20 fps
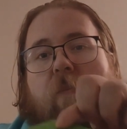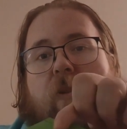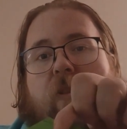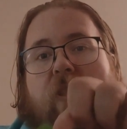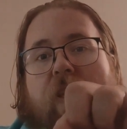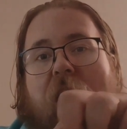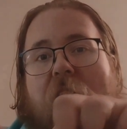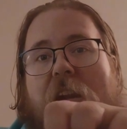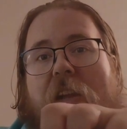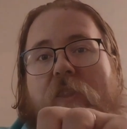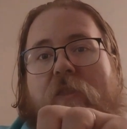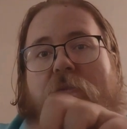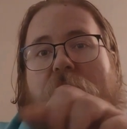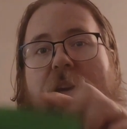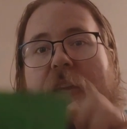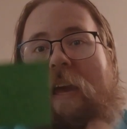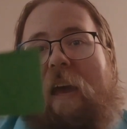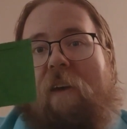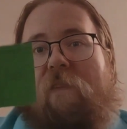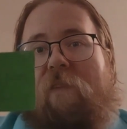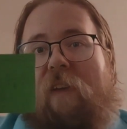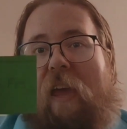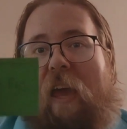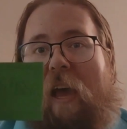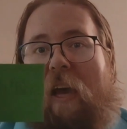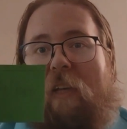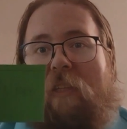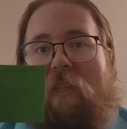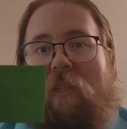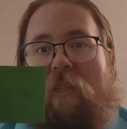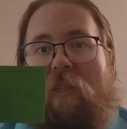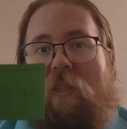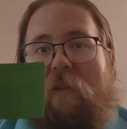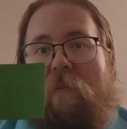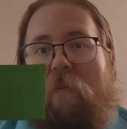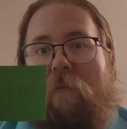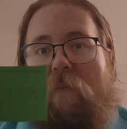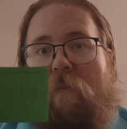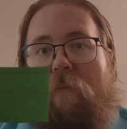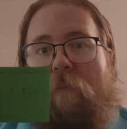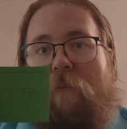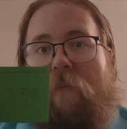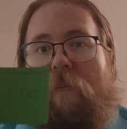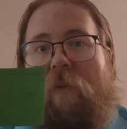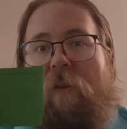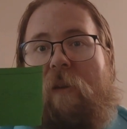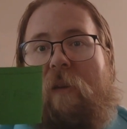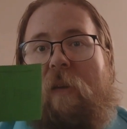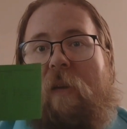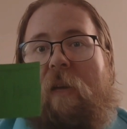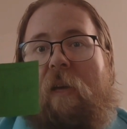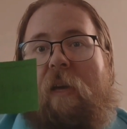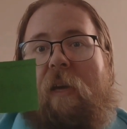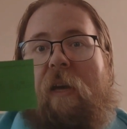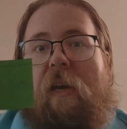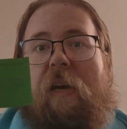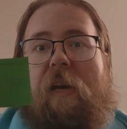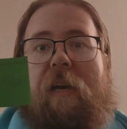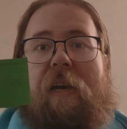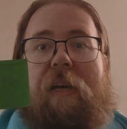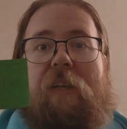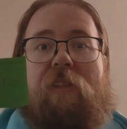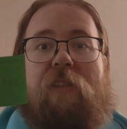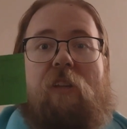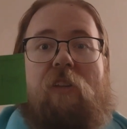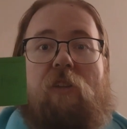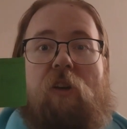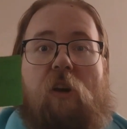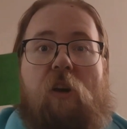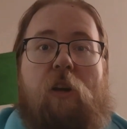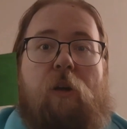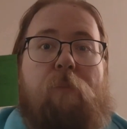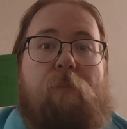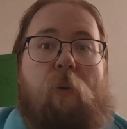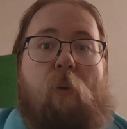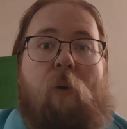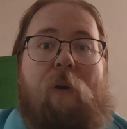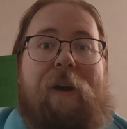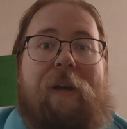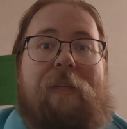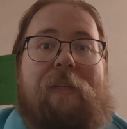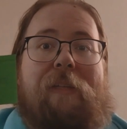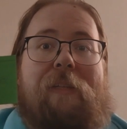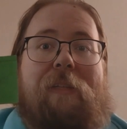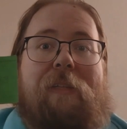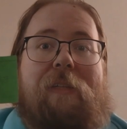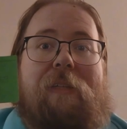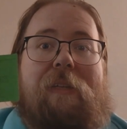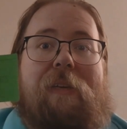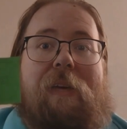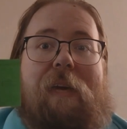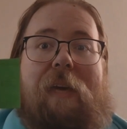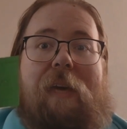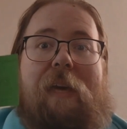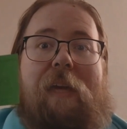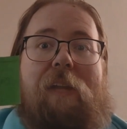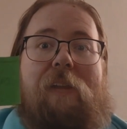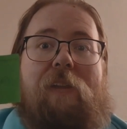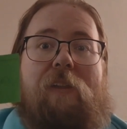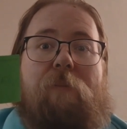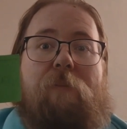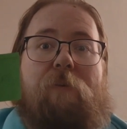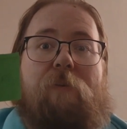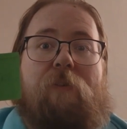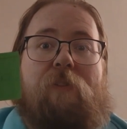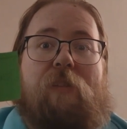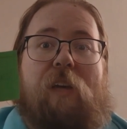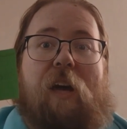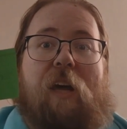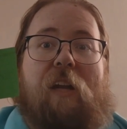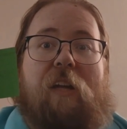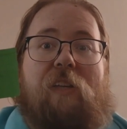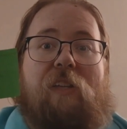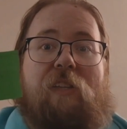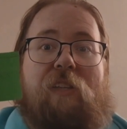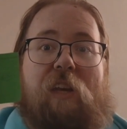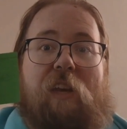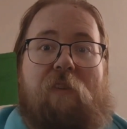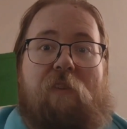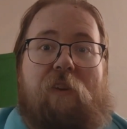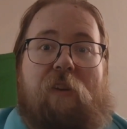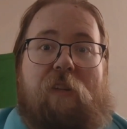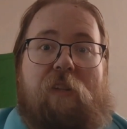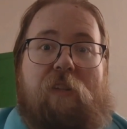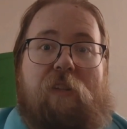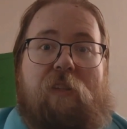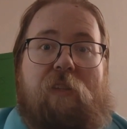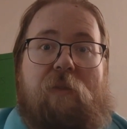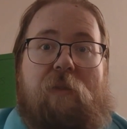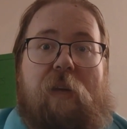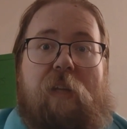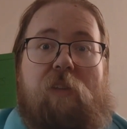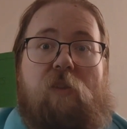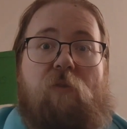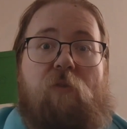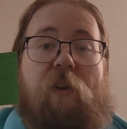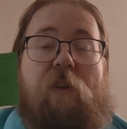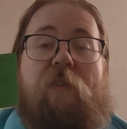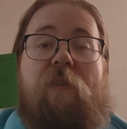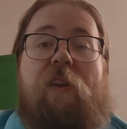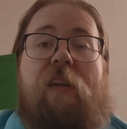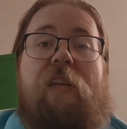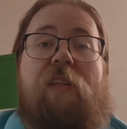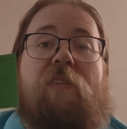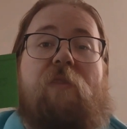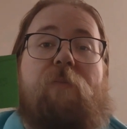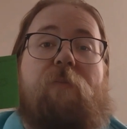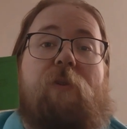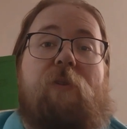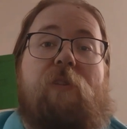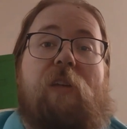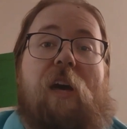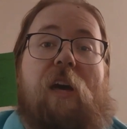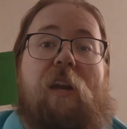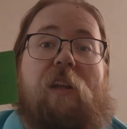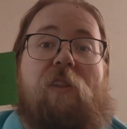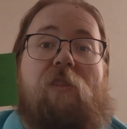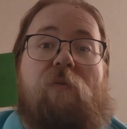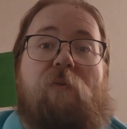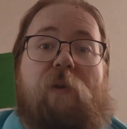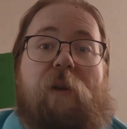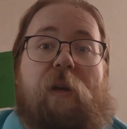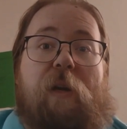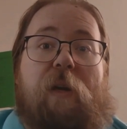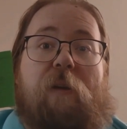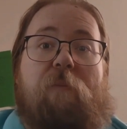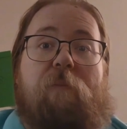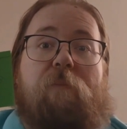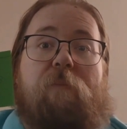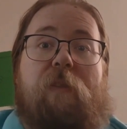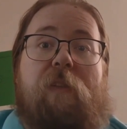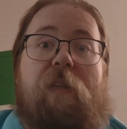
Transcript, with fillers: Persona three F E S is the turning point in the Persona series. It's a re-release of Persona three,